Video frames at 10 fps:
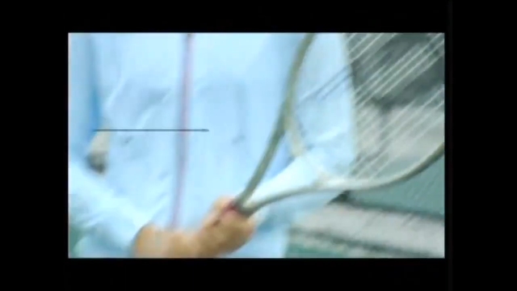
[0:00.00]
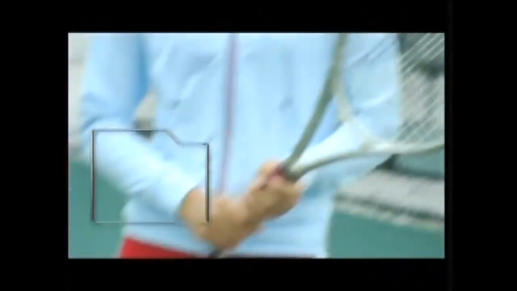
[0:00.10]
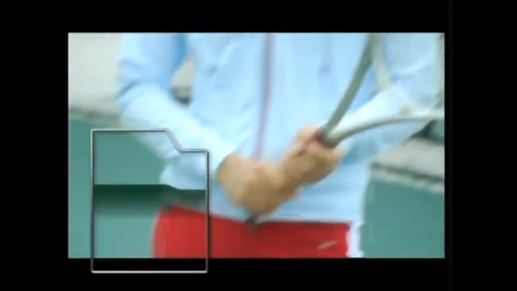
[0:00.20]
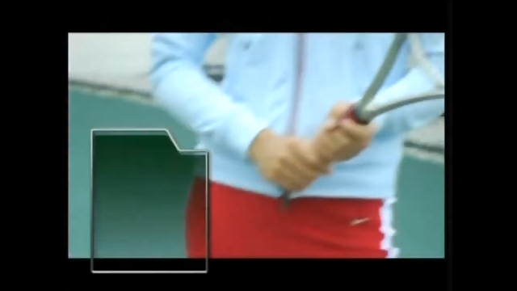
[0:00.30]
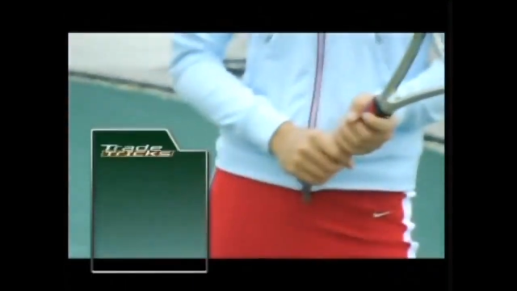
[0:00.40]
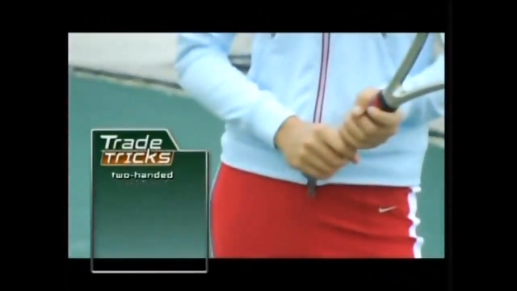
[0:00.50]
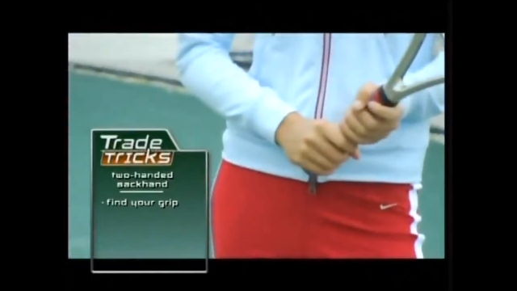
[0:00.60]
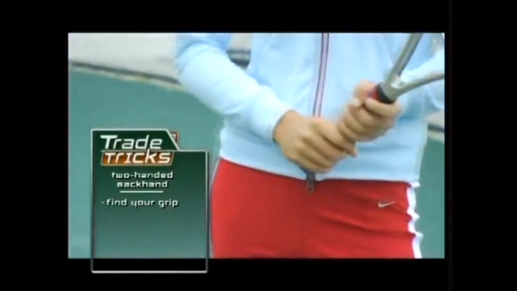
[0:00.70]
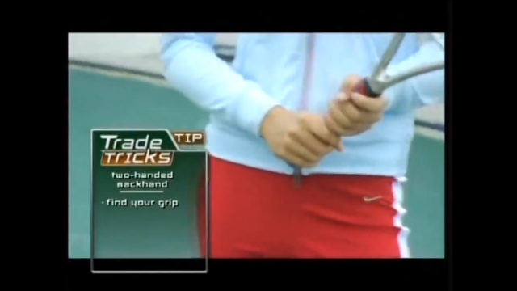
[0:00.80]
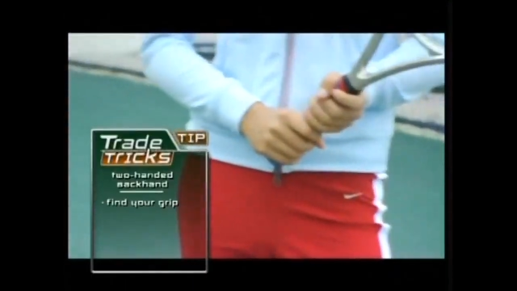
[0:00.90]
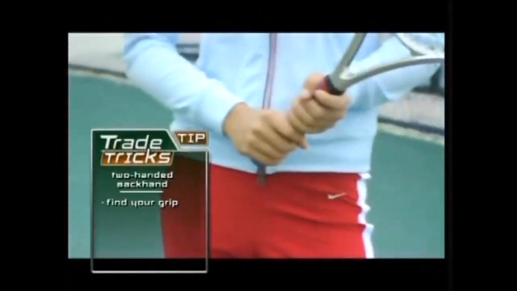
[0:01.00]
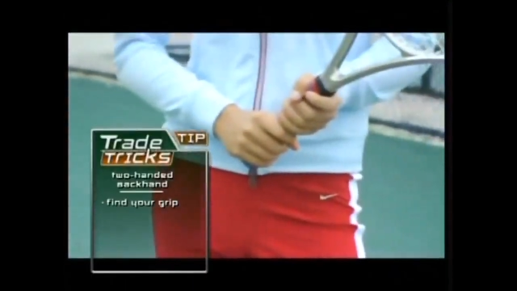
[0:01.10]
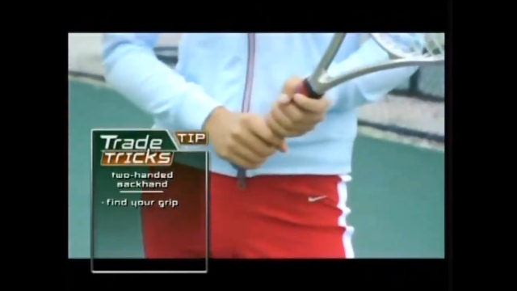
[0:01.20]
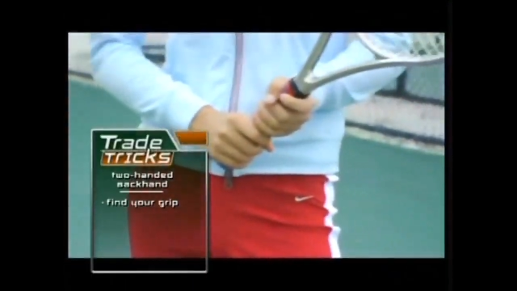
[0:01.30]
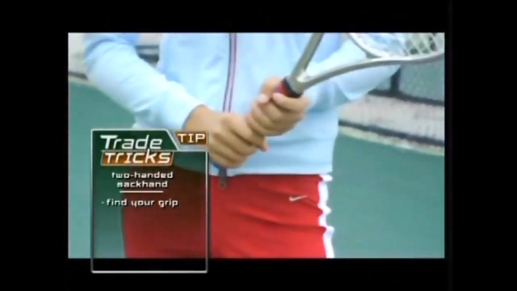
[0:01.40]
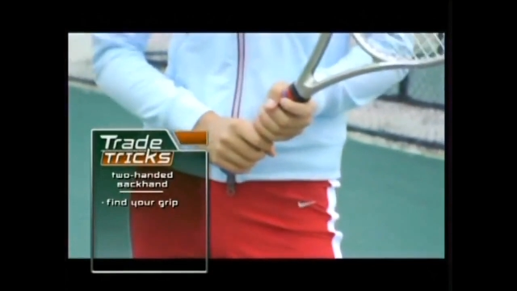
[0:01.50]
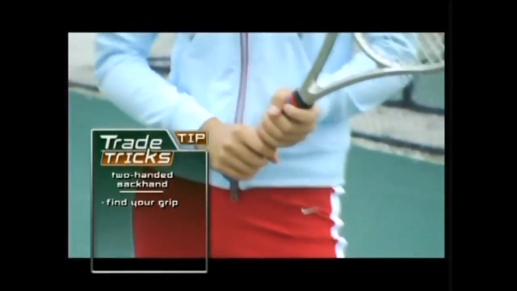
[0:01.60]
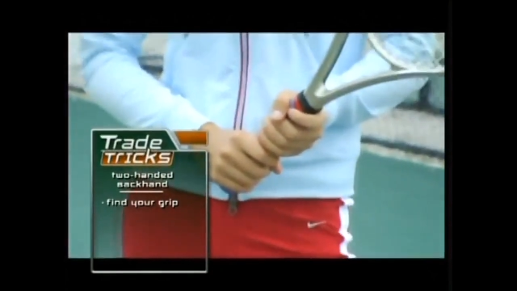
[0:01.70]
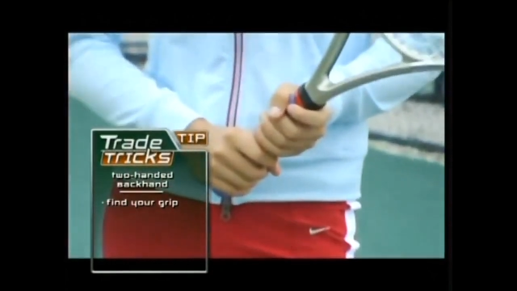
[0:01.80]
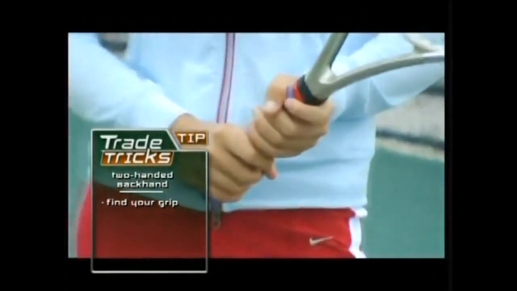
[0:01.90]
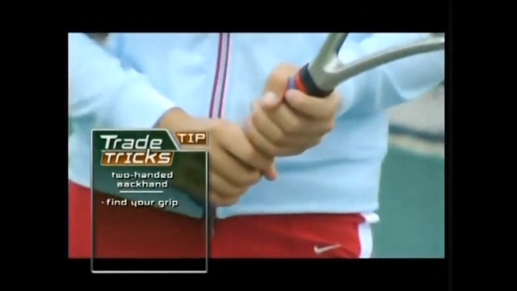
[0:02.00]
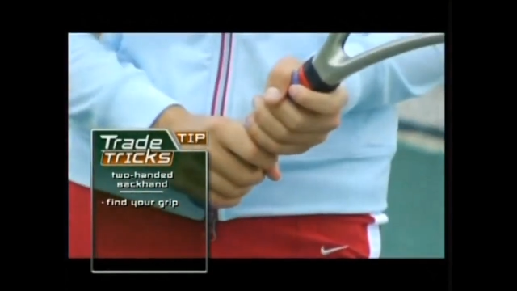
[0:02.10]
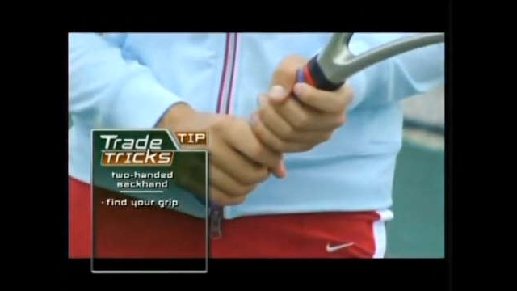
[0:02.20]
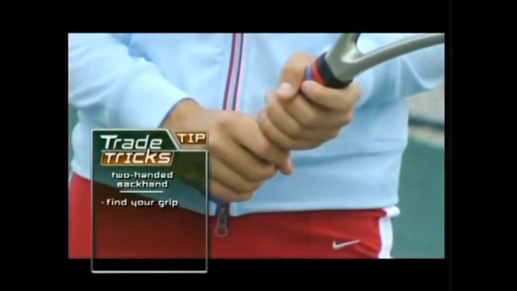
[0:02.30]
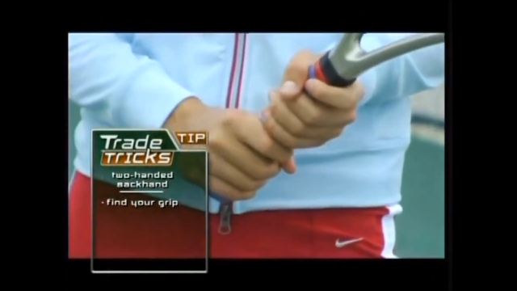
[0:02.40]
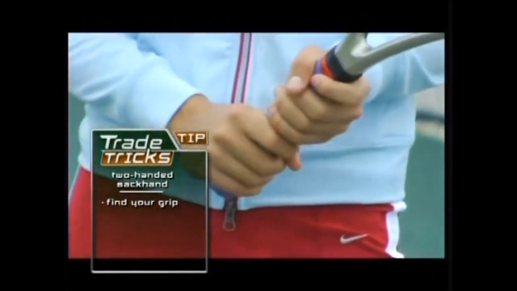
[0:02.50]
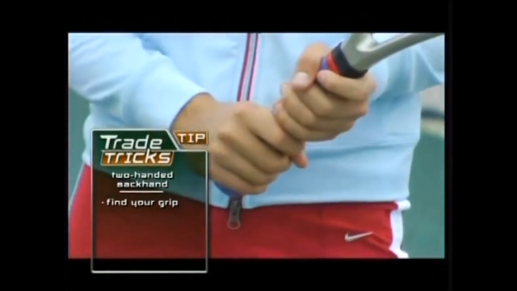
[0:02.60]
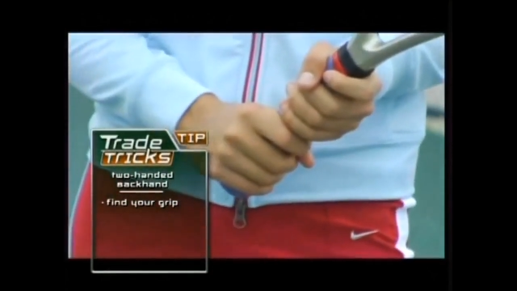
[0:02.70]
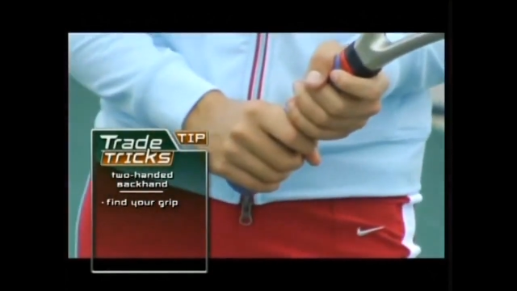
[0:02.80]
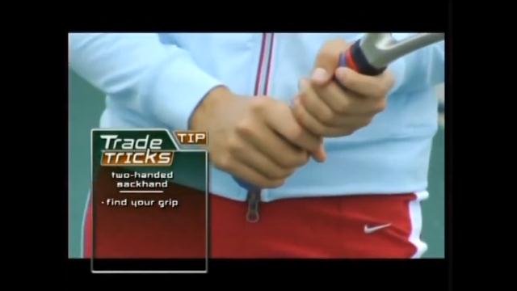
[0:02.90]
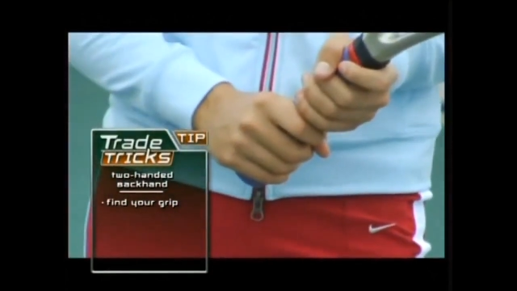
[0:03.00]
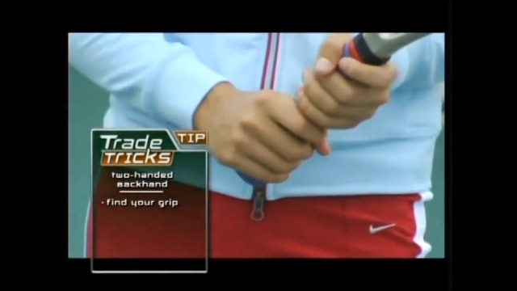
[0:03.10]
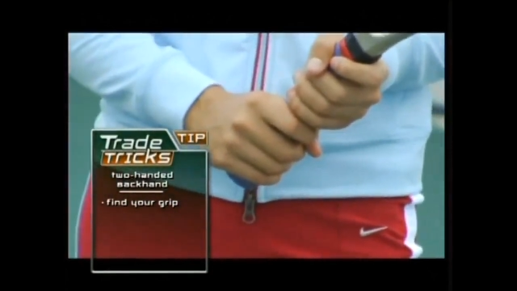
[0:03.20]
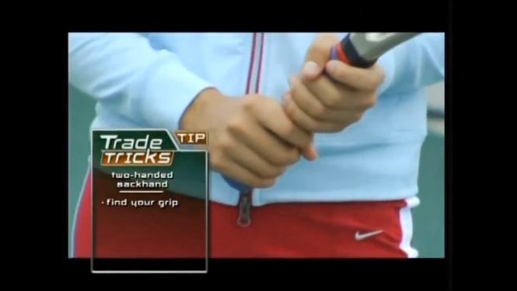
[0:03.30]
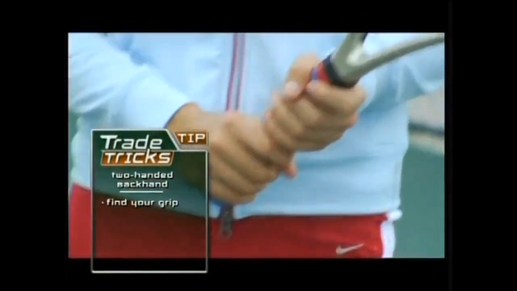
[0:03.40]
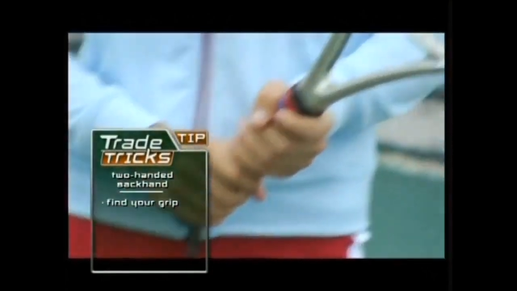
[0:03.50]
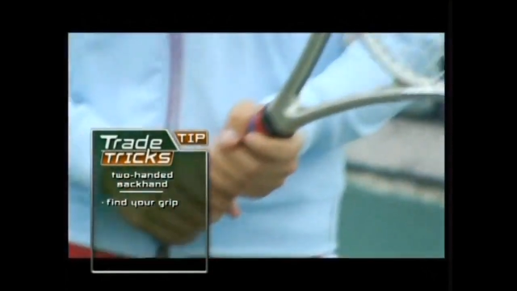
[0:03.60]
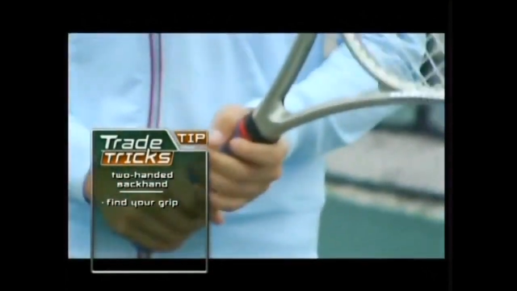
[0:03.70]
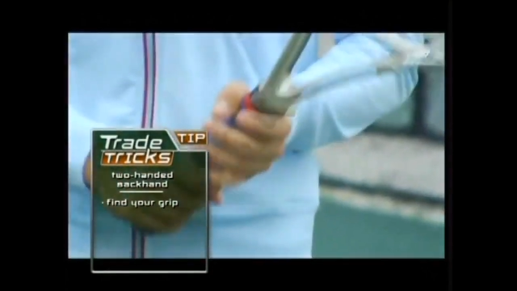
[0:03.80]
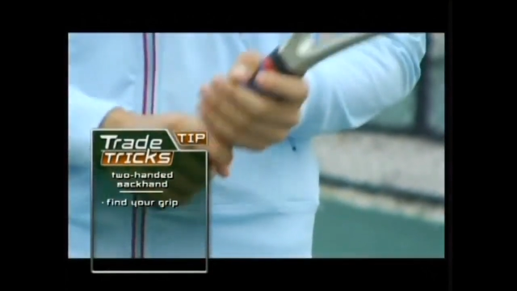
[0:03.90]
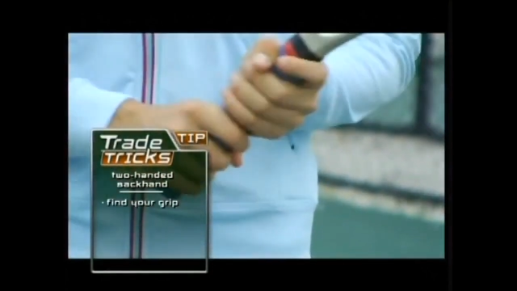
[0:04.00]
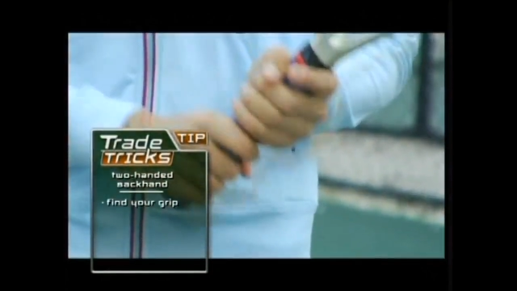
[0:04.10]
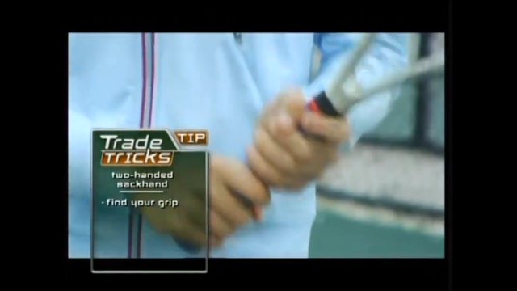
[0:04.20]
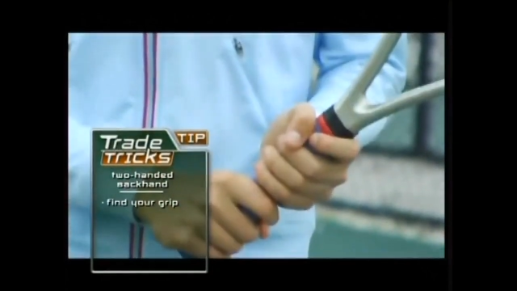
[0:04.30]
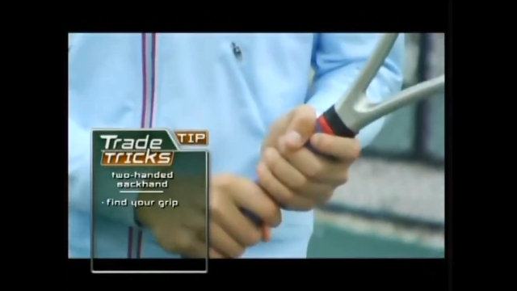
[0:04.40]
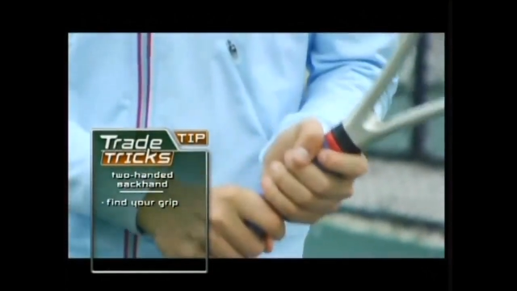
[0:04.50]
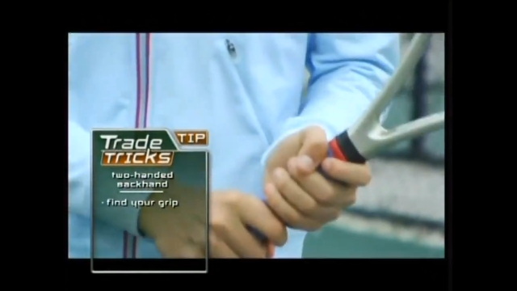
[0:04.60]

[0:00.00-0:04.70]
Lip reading: Nobody's mouth can be seen.